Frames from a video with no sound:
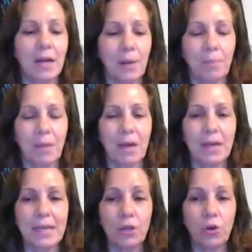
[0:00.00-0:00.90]
My
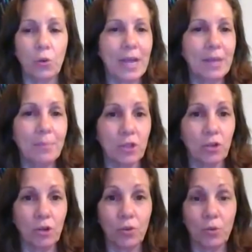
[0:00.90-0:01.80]

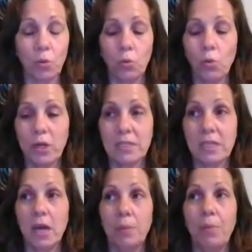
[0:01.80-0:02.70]
grandmother was
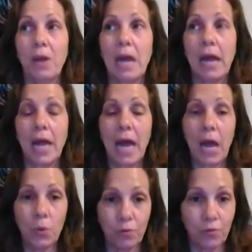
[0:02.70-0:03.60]
a
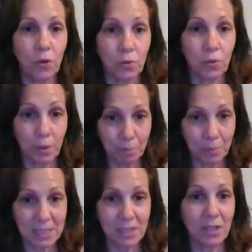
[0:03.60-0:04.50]
powerful
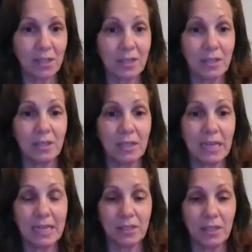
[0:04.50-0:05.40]
mystic
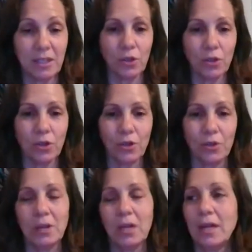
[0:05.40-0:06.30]
and healer.
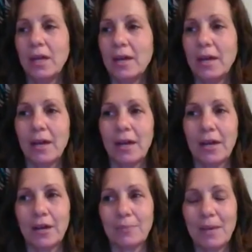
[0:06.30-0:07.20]

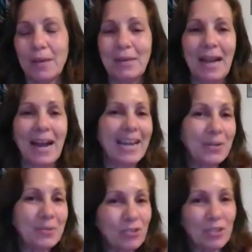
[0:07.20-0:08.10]
Um, I mean, I
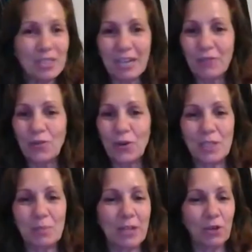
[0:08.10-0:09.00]
always just thought of her as
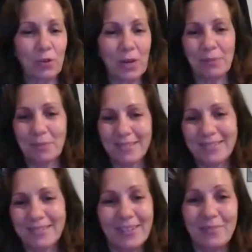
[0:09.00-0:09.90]
my
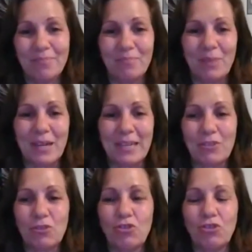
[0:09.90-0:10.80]
grandmother, but
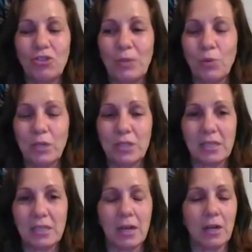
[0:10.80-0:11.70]
she was,
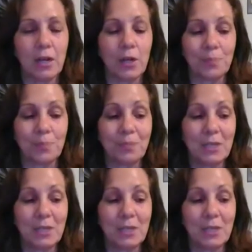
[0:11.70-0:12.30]
um,